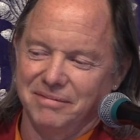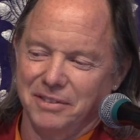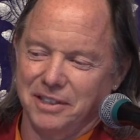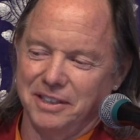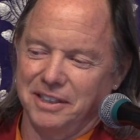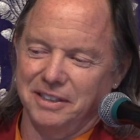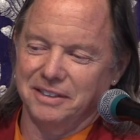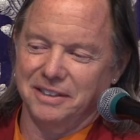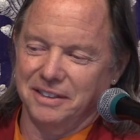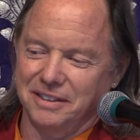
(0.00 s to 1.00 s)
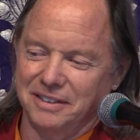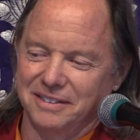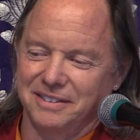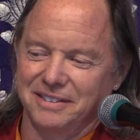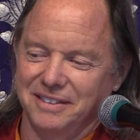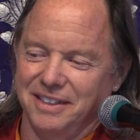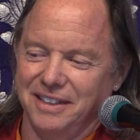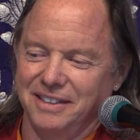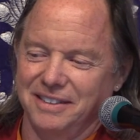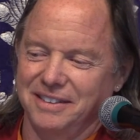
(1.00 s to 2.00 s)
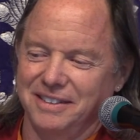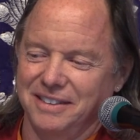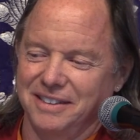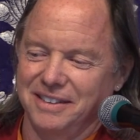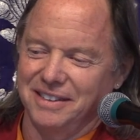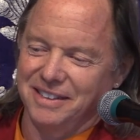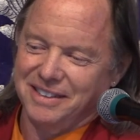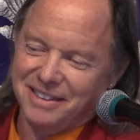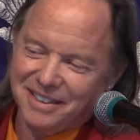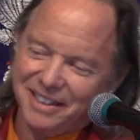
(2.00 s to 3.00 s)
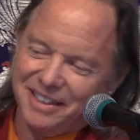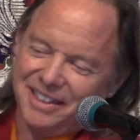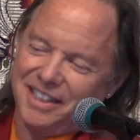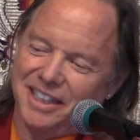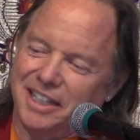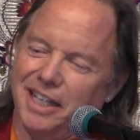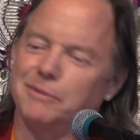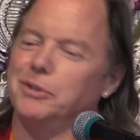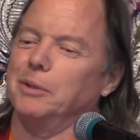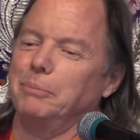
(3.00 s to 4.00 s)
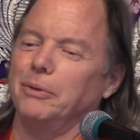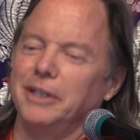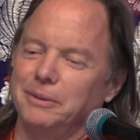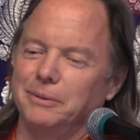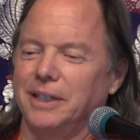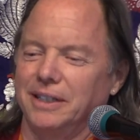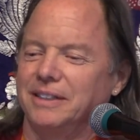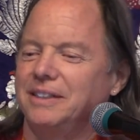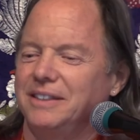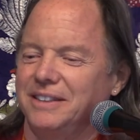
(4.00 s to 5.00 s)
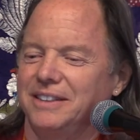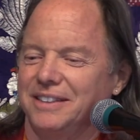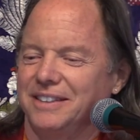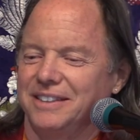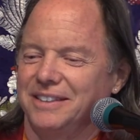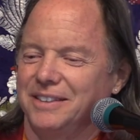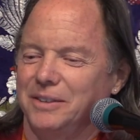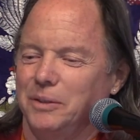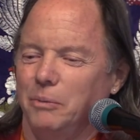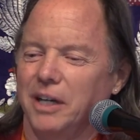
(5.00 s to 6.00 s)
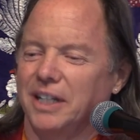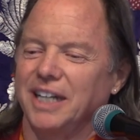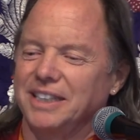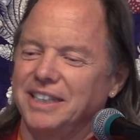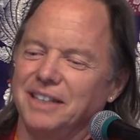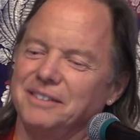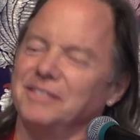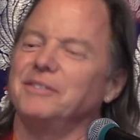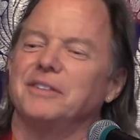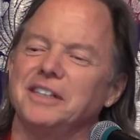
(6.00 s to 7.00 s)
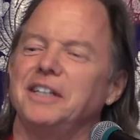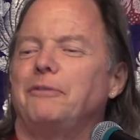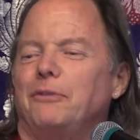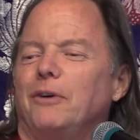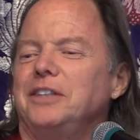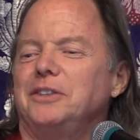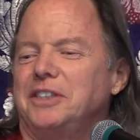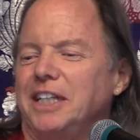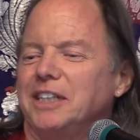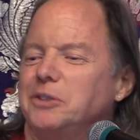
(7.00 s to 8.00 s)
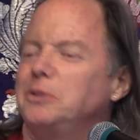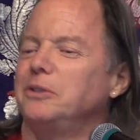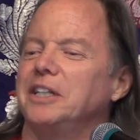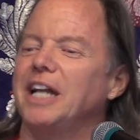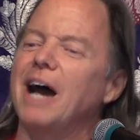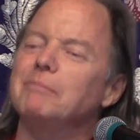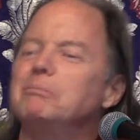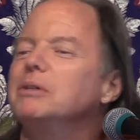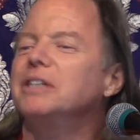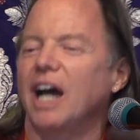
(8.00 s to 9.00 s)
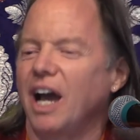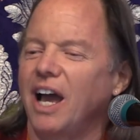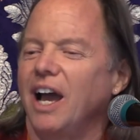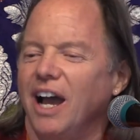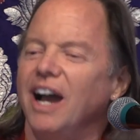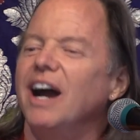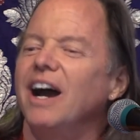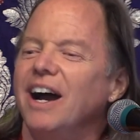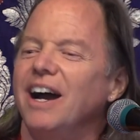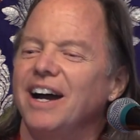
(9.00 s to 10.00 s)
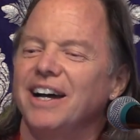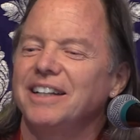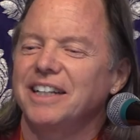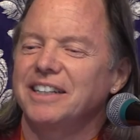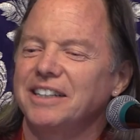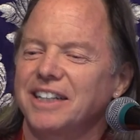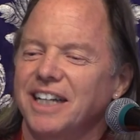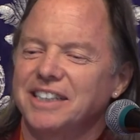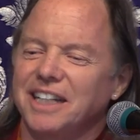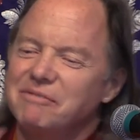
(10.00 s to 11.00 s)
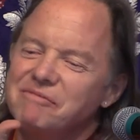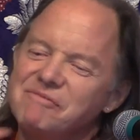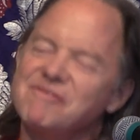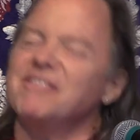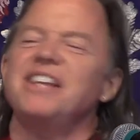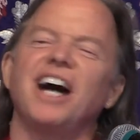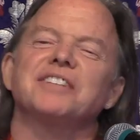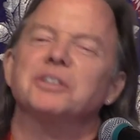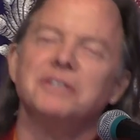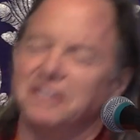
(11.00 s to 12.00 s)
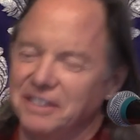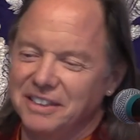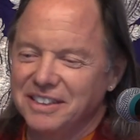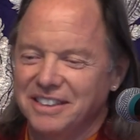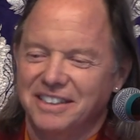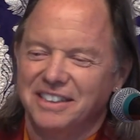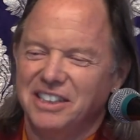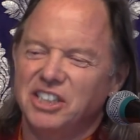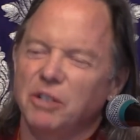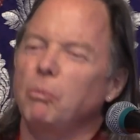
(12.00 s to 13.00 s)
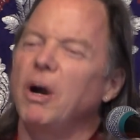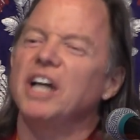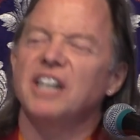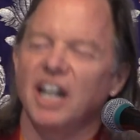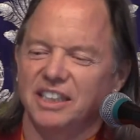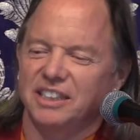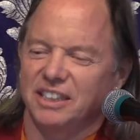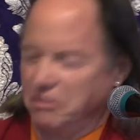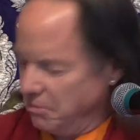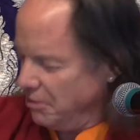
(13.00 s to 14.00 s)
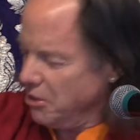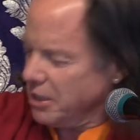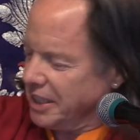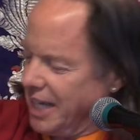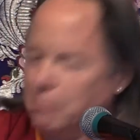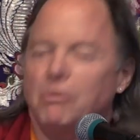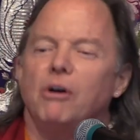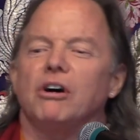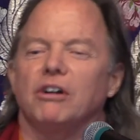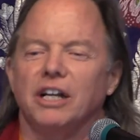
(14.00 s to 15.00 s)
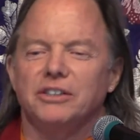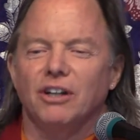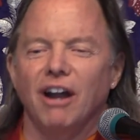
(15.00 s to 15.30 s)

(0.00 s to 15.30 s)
30 years ago, and it came to a point where one guy said, Well, if what you say is true, then I'm a Buddha. Then the other guy said, Not true. He said, Why not? He says, Look at that mole on your